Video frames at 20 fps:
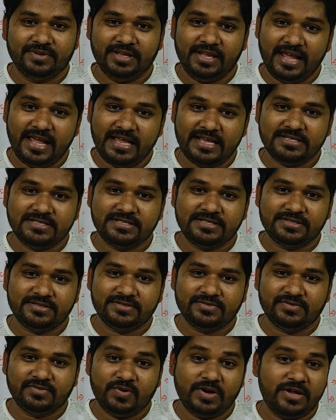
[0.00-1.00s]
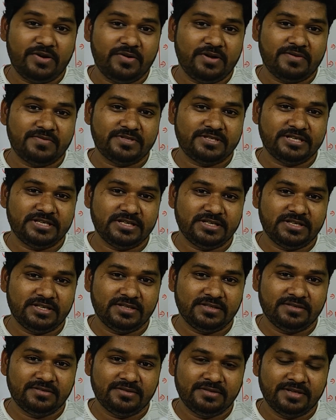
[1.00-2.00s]
Yes, where we have
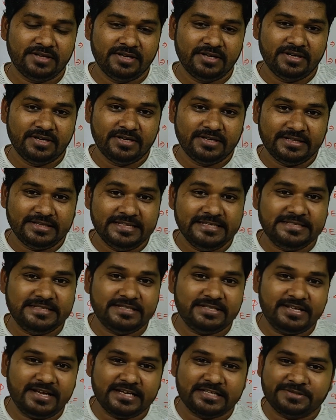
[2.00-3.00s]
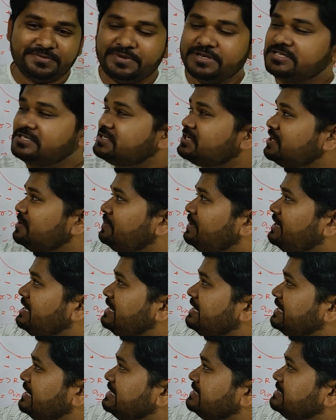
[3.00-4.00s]
seen? This is the expression of
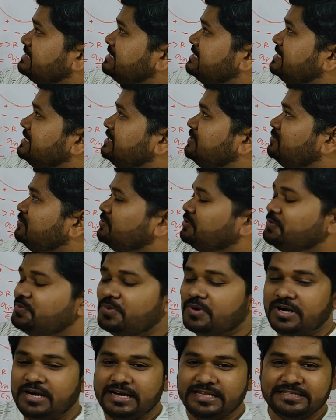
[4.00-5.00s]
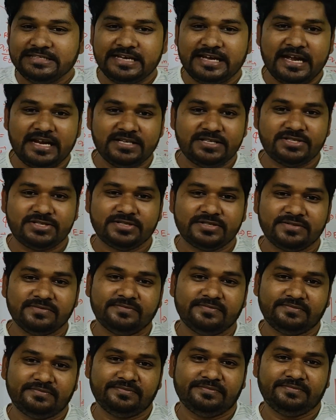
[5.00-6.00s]
intensity due to point
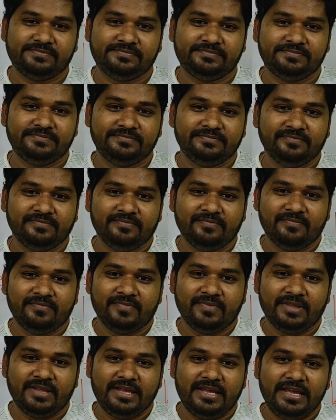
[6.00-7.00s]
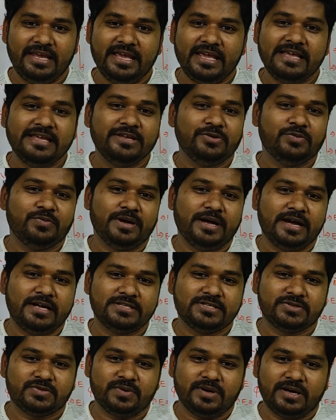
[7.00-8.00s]
charge. K Q by
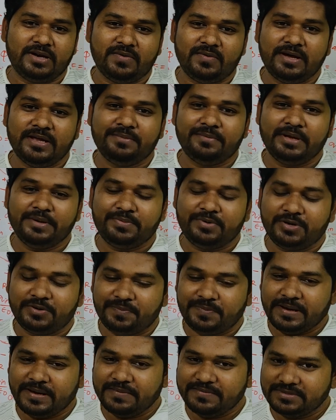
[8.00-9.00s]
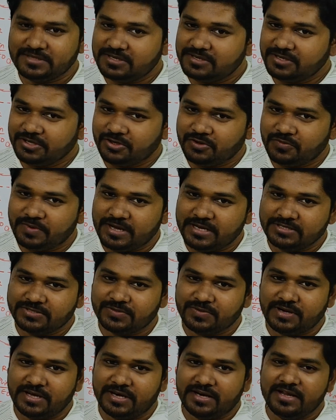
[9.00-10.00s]
r square 1 by 4 pi epsilon Q by r
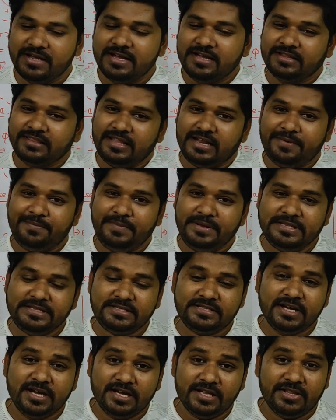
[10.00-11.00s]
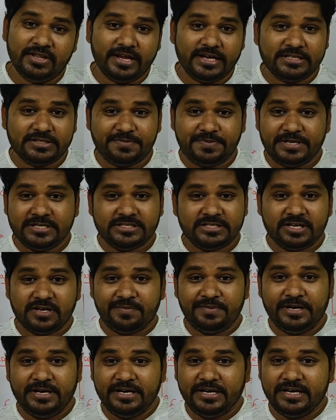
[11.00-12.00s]
square. That means the expression
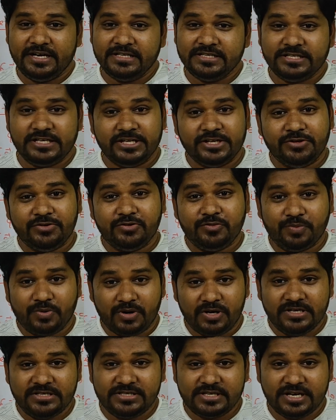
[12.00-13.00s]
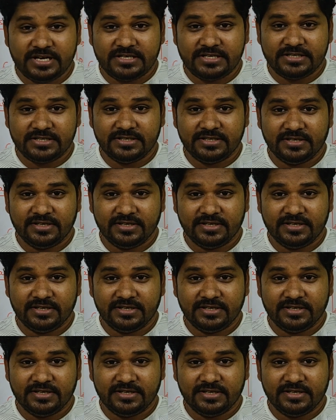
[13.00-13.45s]
of intensity due to point charge